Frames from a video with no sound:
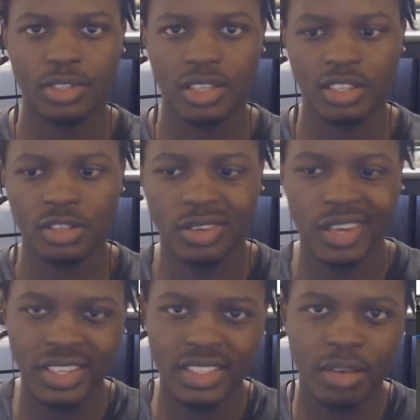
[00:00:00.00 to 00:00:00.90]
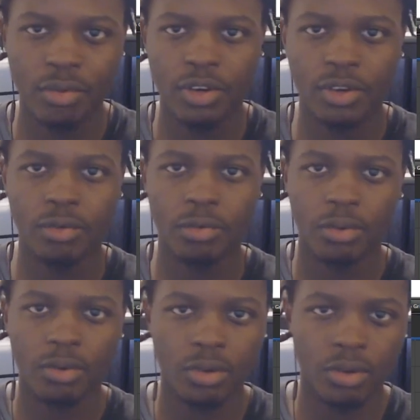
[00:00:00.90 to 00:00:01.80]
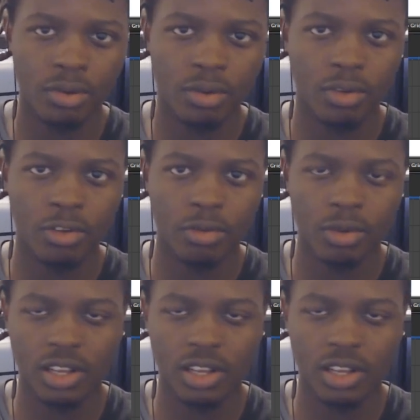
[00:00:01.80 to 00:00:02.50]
So next time when you go, you will